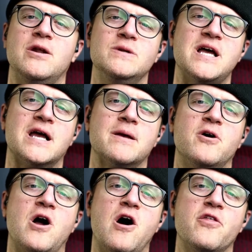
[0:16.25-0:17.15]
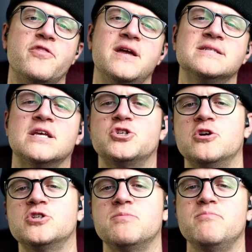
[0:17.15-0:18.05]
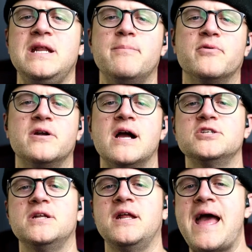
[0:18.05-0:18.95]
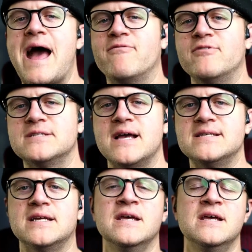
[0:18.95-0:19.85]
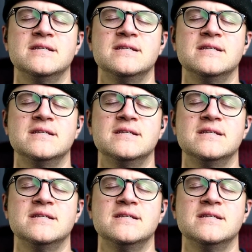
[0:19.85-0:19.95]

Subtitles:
we talk about all things church media production and advertising.